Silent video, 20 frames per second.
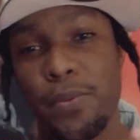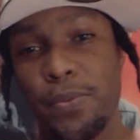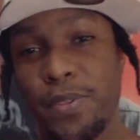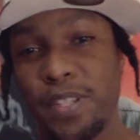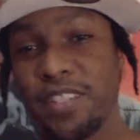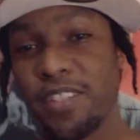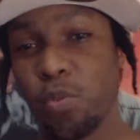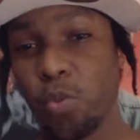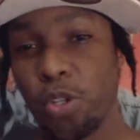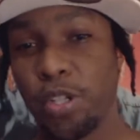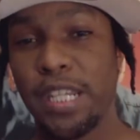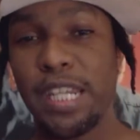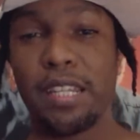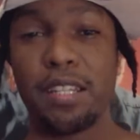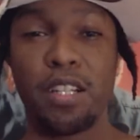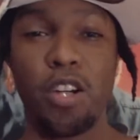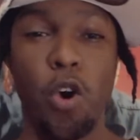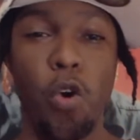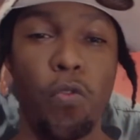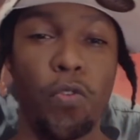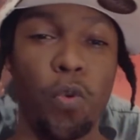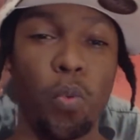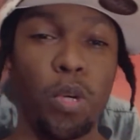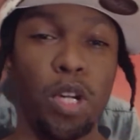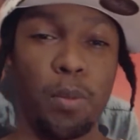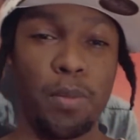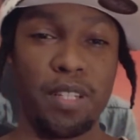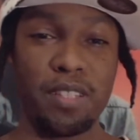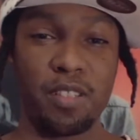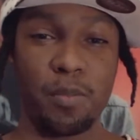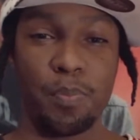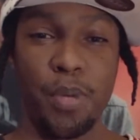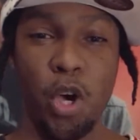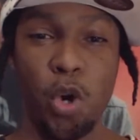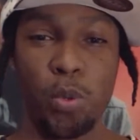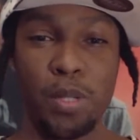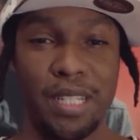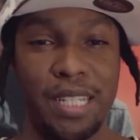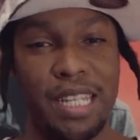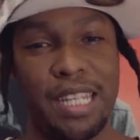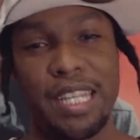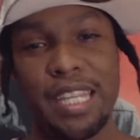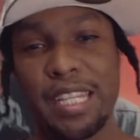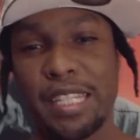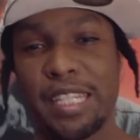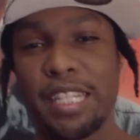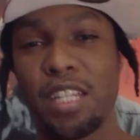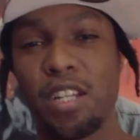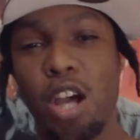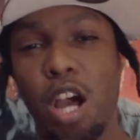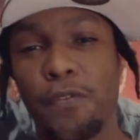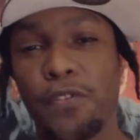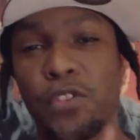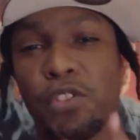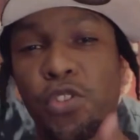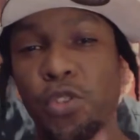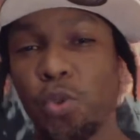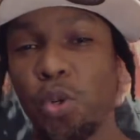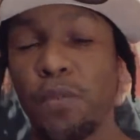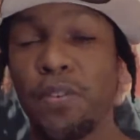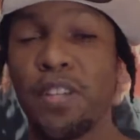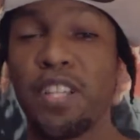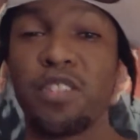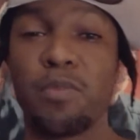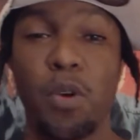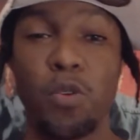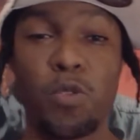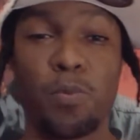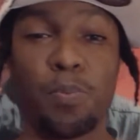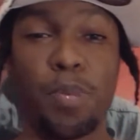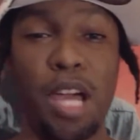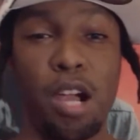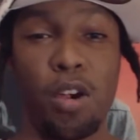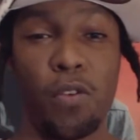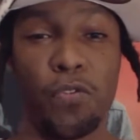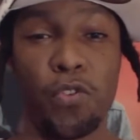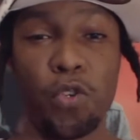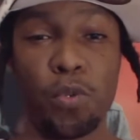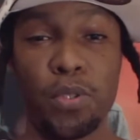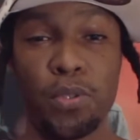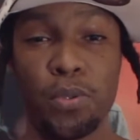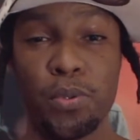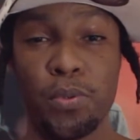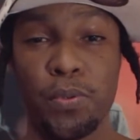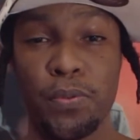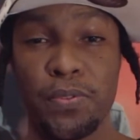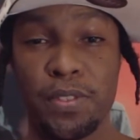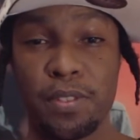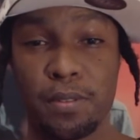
This is where he can overwhelm his opponent and get off two of his most powerful moves.